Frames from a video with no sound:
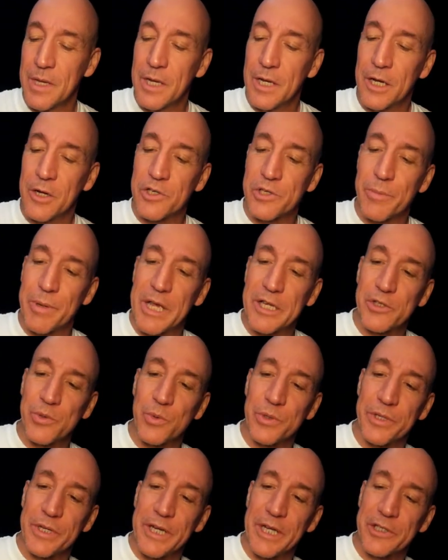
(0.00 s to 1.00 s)
Here's a mask
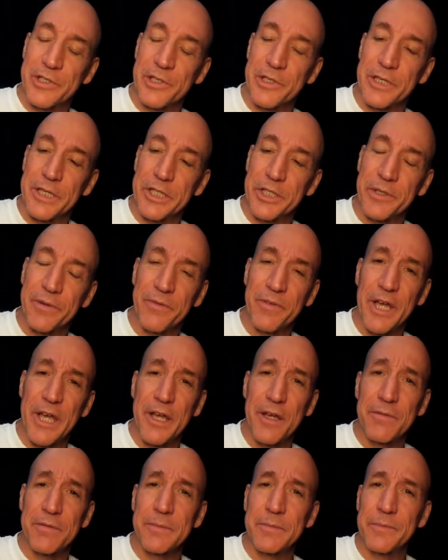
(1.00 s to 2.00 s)
with an exhalation
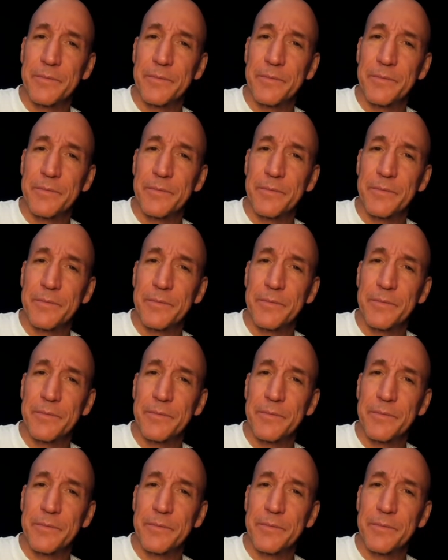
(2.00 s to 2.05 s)
valve.